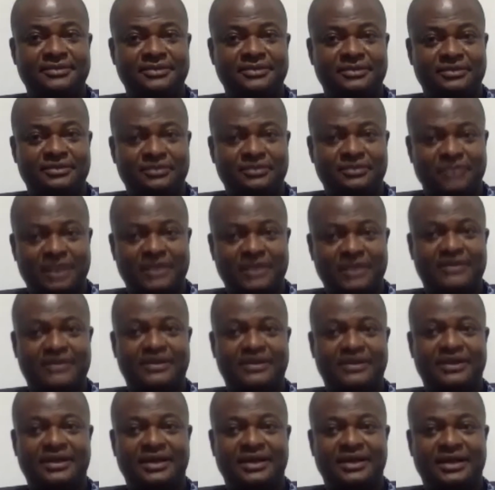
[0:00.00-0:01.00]
one
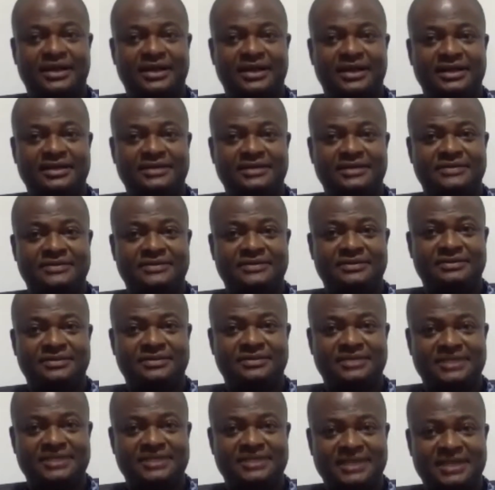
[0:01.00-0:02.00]
thing I learned from
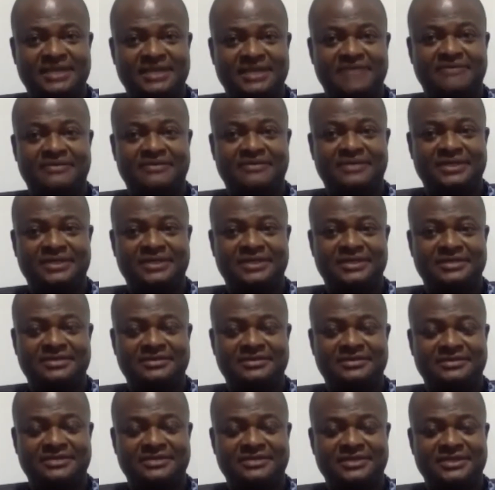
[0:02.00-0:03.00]
the style of leadership
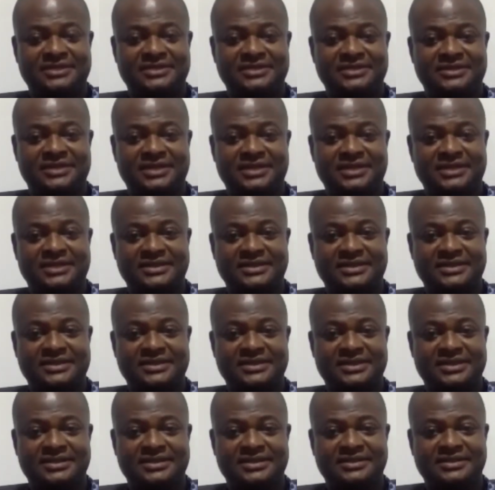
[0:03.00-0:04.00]
of Jesus Christ is
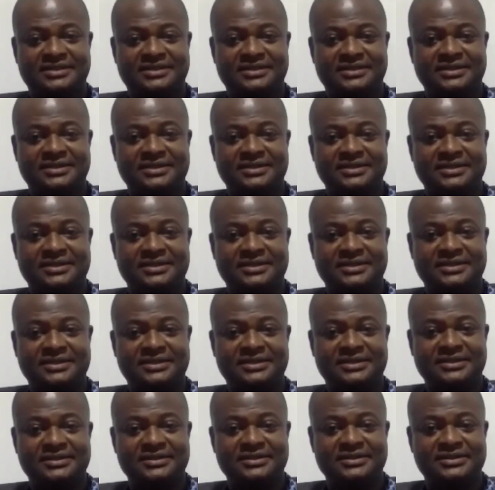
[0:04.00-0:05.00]
that
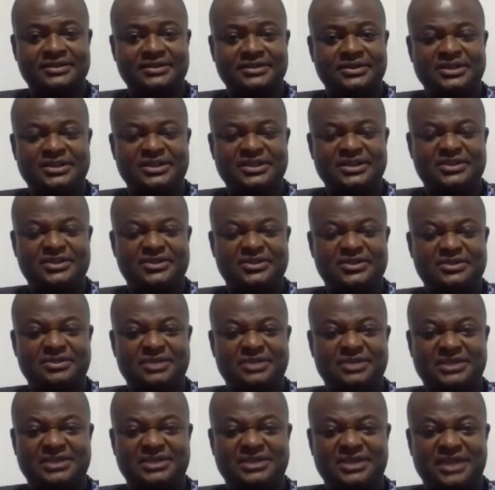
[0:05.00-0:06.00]
you don't need too
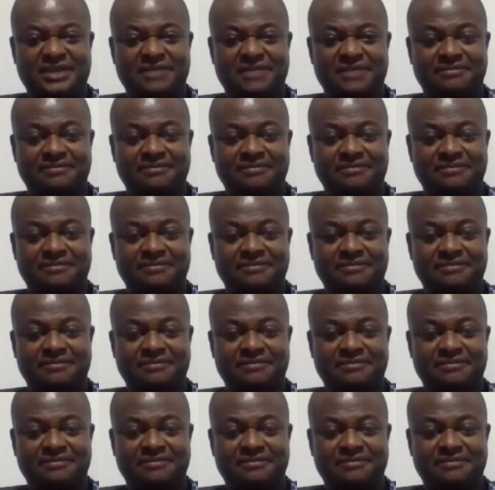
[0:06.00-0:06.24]
much time